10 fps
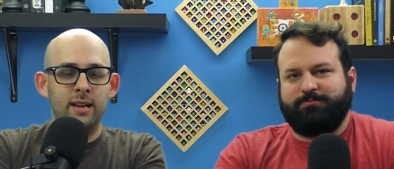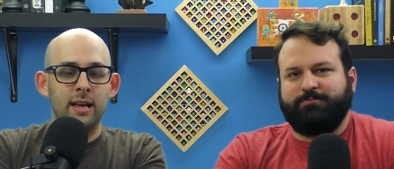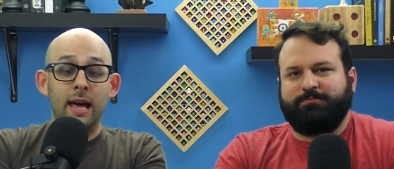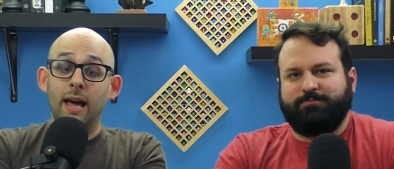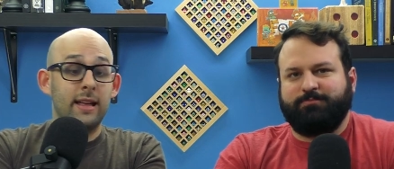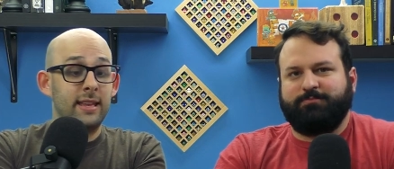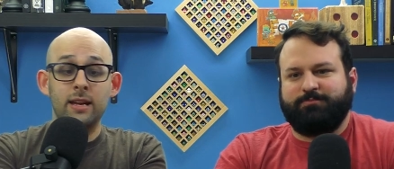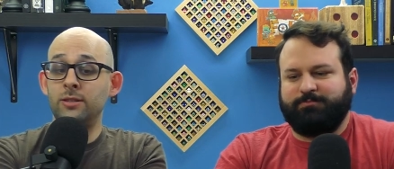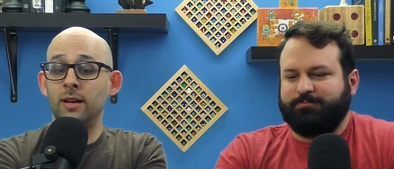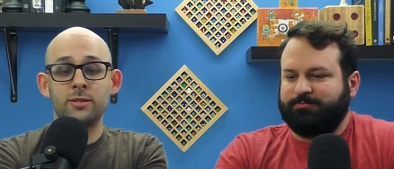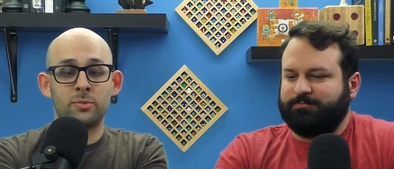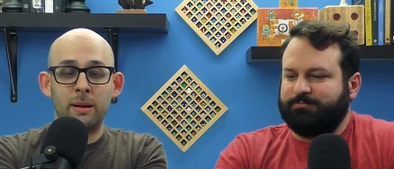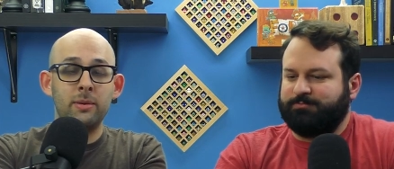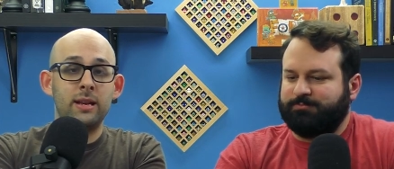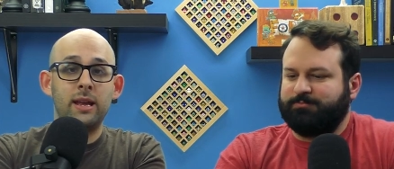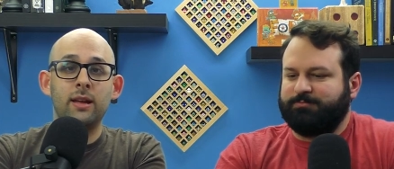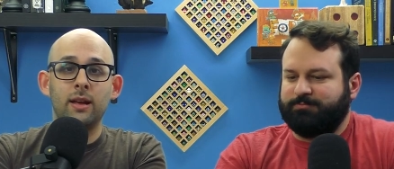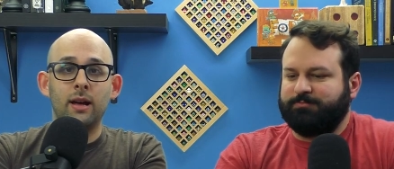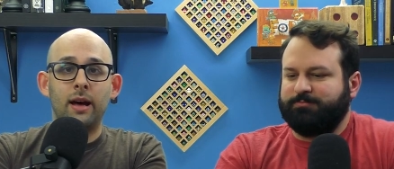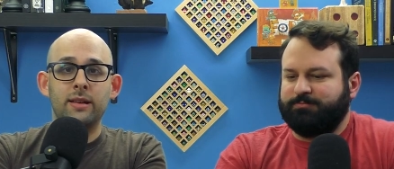Speaker 1: it. And I think it does remedy
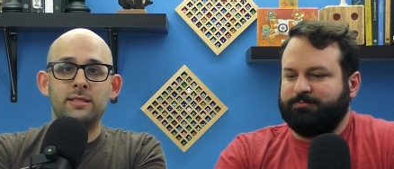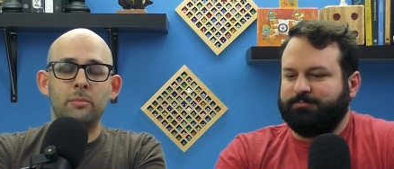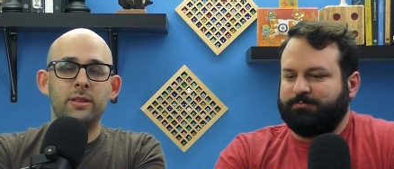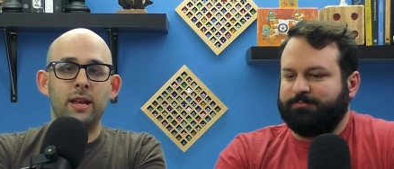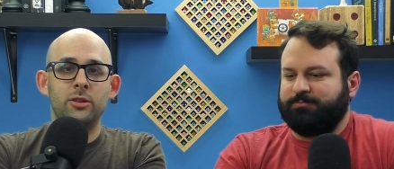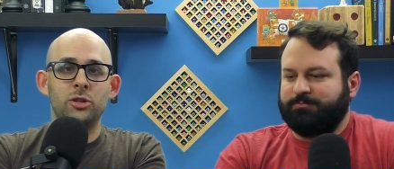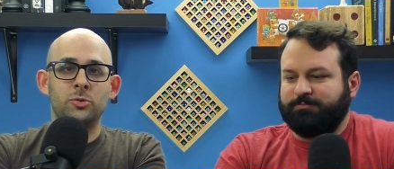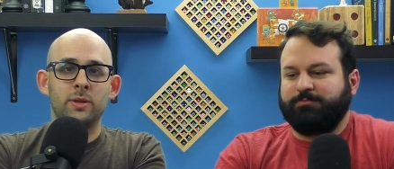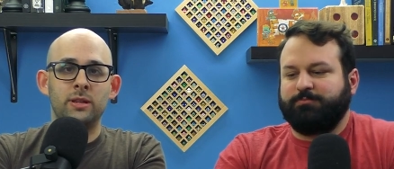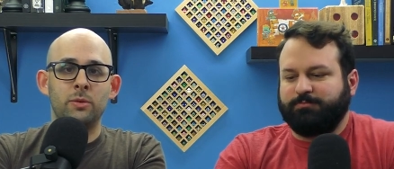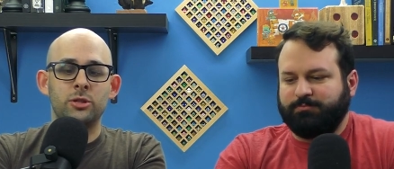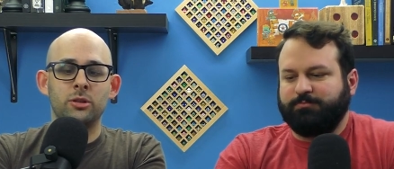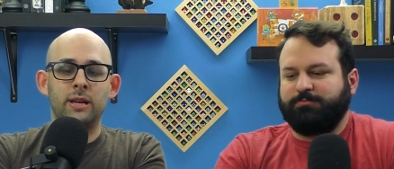uh, some of the issues with the original